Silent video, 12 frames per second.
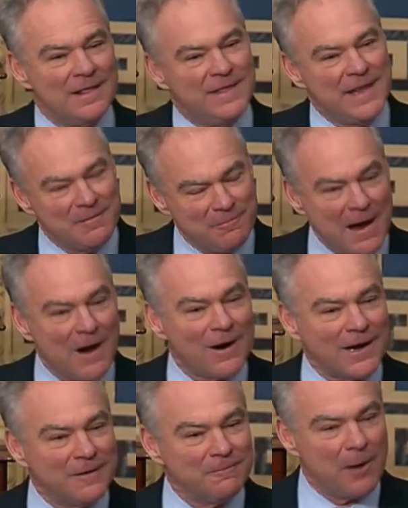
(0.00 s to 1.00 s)
The
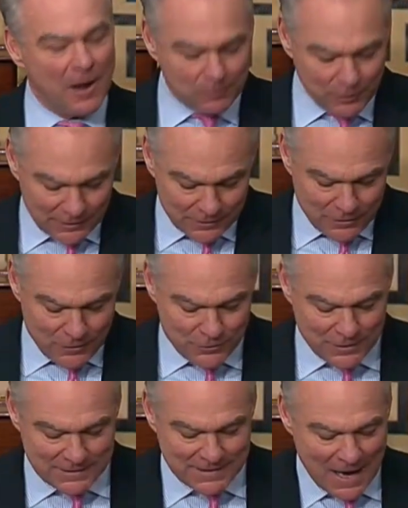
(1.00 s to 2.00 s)
American public knew
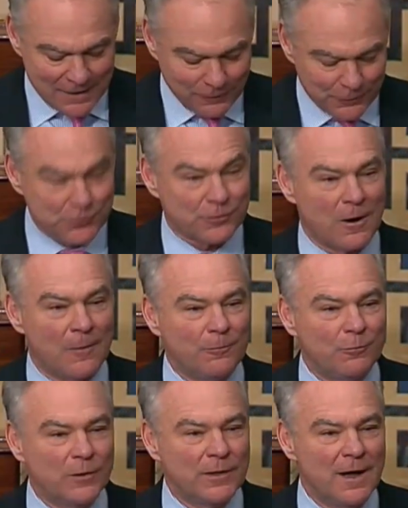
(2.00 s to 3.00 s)
that Donald Trump
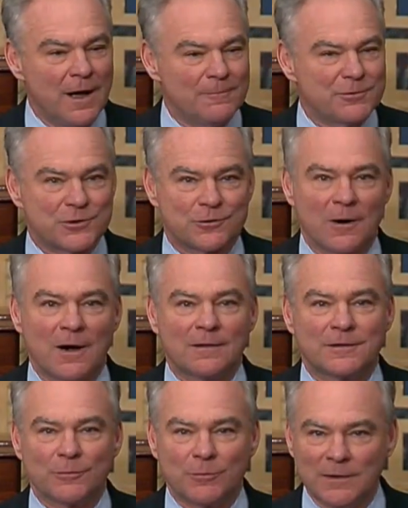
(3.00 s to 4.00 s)
would
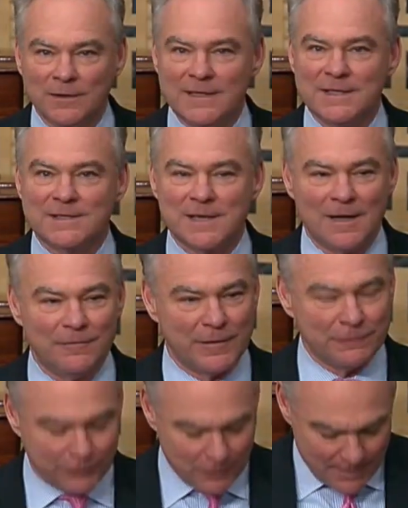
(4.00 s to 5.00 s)
obstruct the release of
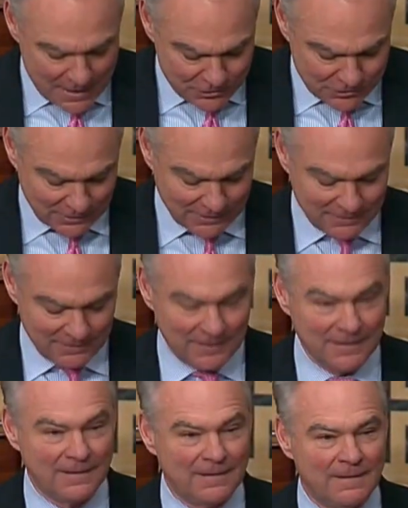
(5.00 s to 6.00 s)
information.
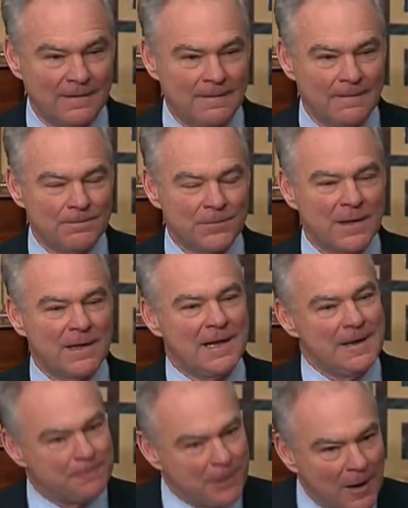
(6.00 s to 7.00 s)

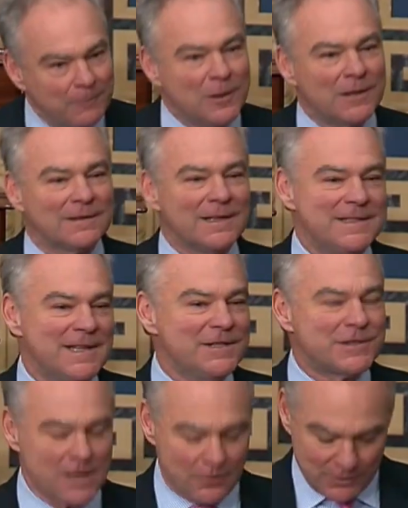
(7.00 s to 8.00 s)
He publicly did
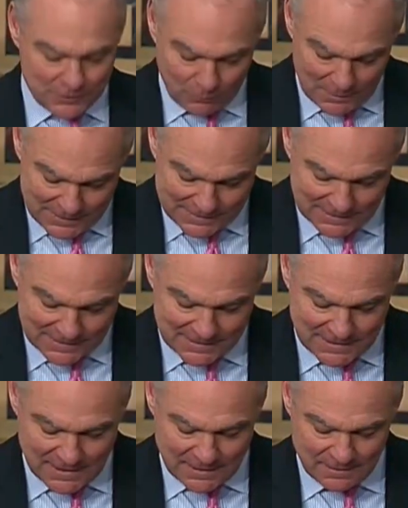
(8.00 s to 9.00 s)
so in
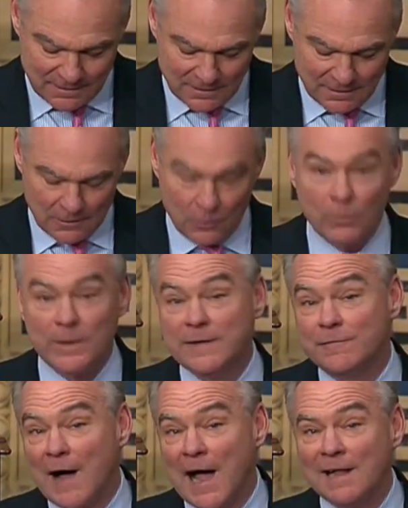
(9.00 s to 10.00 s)
2016 when he
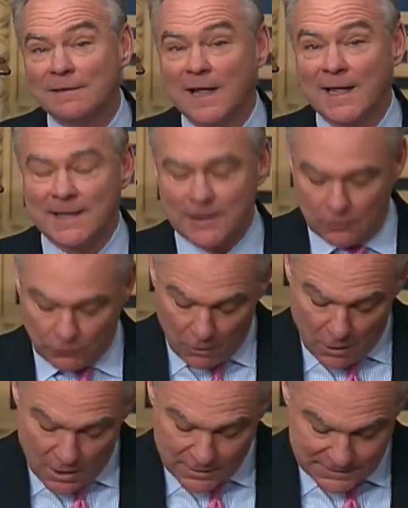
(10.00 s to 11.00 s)
violated
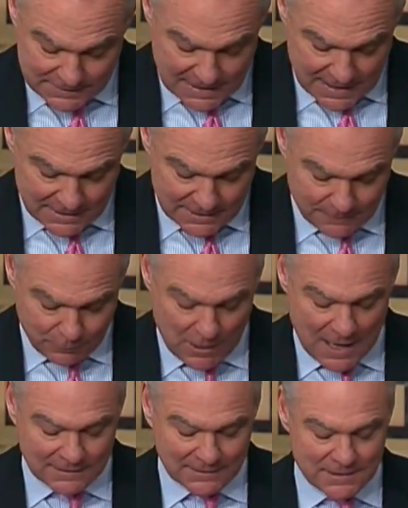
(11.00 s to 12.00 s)
long-standing
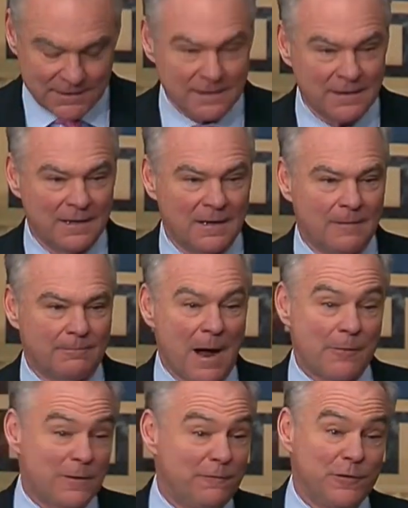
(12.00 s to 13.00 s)
practice
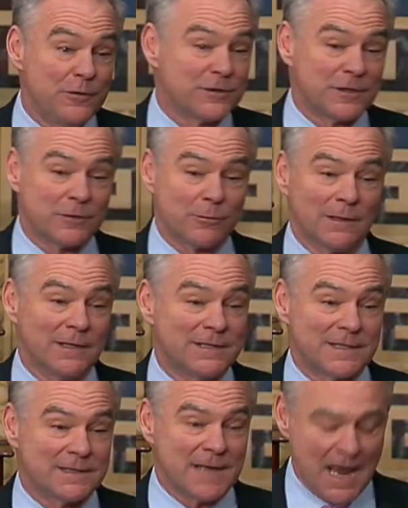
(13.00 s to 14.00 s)
by refusing to
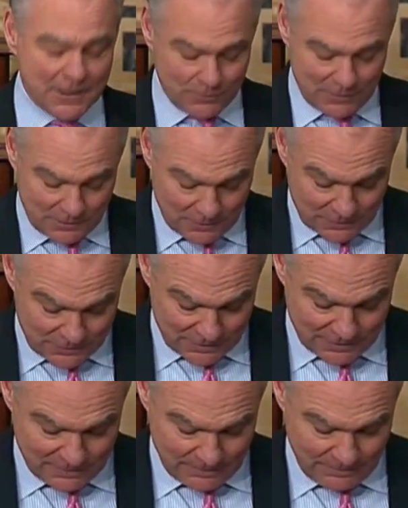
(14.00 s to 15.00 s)
release his tax returns.